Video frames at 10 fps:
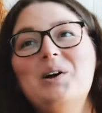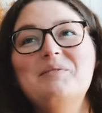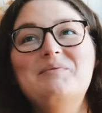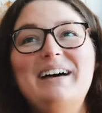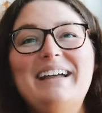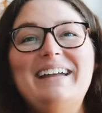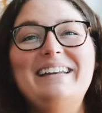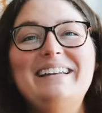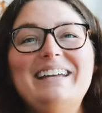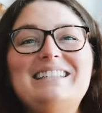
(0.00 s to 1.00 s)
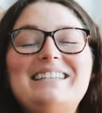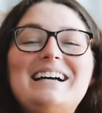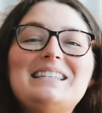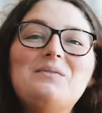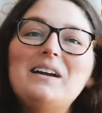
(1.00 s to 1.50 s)
But it's
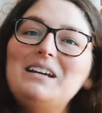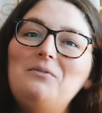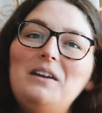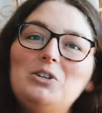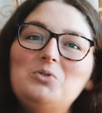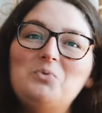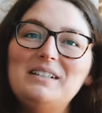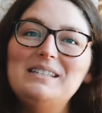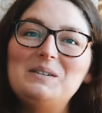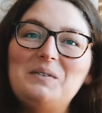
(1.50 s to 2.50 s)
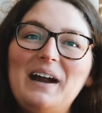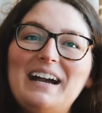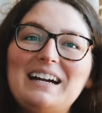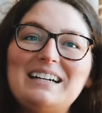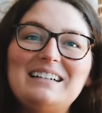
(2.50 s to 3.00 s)
nice if I could finish one
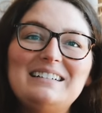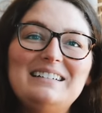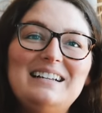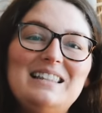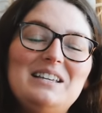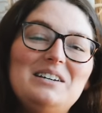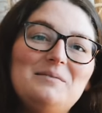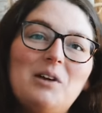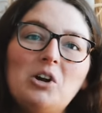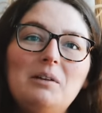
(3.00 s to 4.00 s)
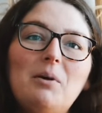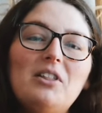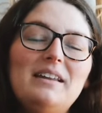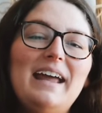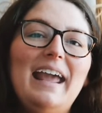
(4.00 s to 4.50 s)
square in the early part
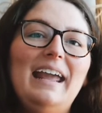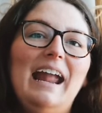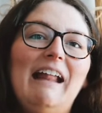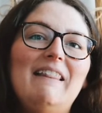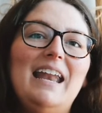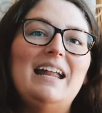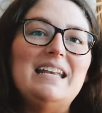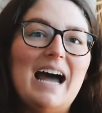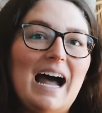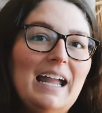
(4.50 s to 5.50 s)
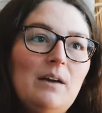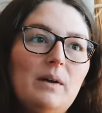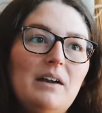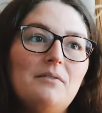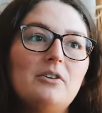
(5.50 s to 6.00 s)
of the day, and then at night,
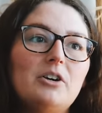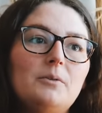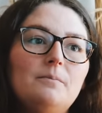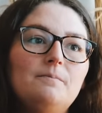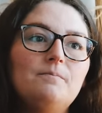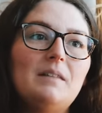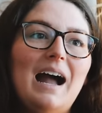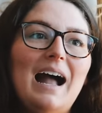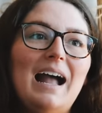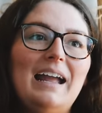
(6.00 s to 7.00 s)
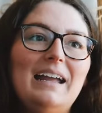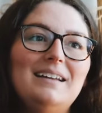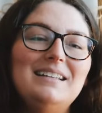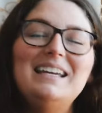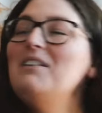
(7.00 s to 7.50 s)
whenever I
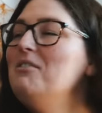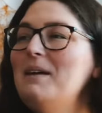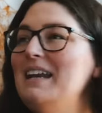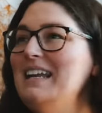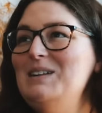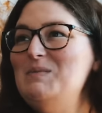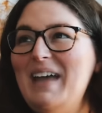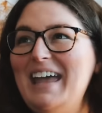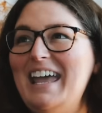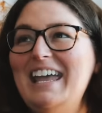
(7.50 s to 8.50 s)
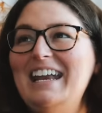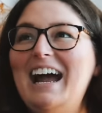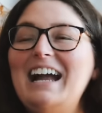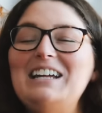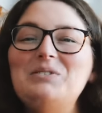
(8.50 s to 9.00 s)
get everybody in bed,
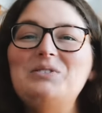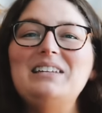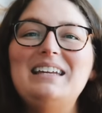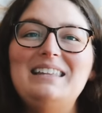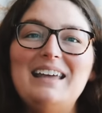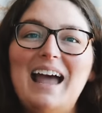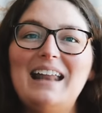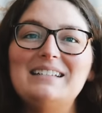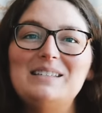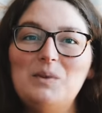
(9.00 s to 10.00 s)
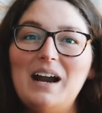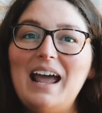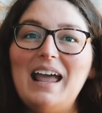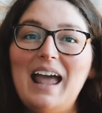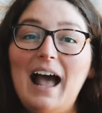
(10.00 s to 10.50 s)
I usually, that's when
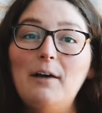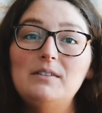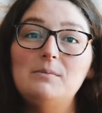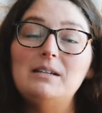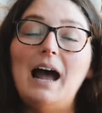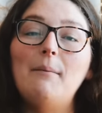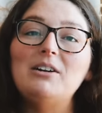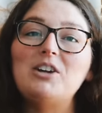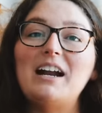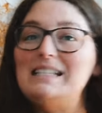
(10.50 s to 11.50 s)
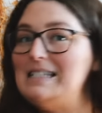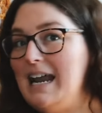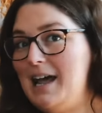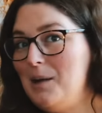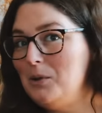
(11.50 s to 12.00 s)
I have some time. I try to
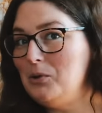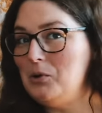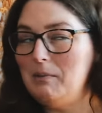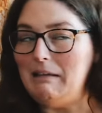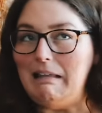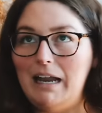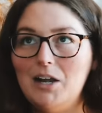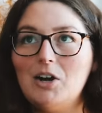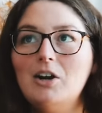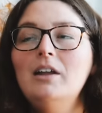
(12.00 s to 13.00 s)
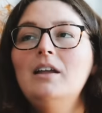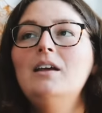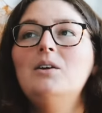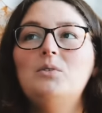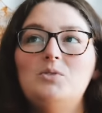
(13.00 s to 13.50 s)
stay up a little bit later,
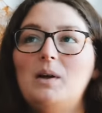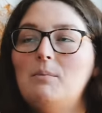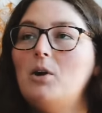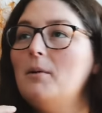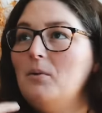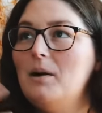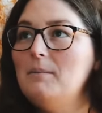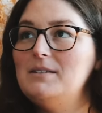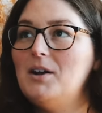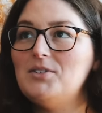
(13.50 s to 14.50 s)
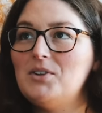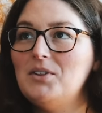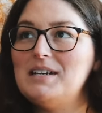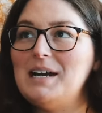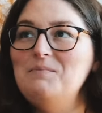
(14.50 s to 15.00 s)
which is probably why I'm exhausted all
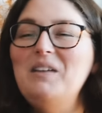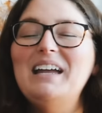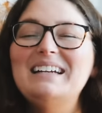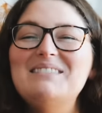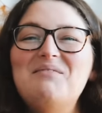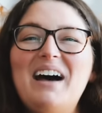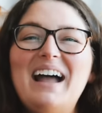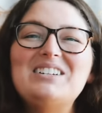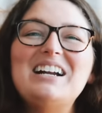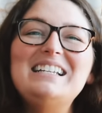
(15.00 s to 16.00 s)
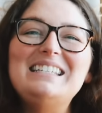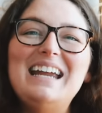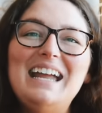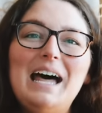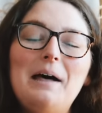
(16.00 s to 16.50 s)
the time. But I try to
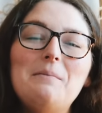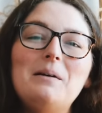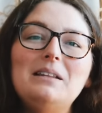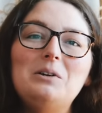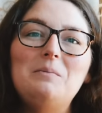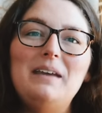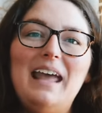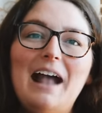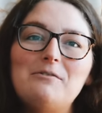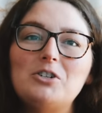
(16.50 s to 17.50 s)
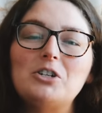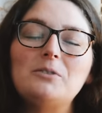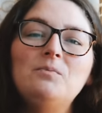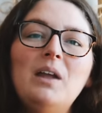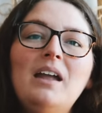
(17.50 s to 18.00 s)
stay up a little bit
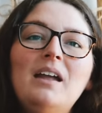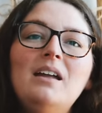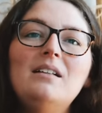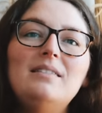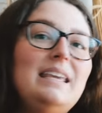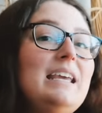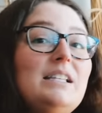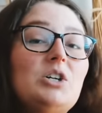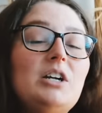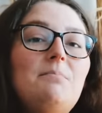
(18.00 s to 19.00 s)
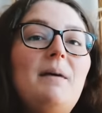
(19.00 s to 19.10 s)
after the kids are in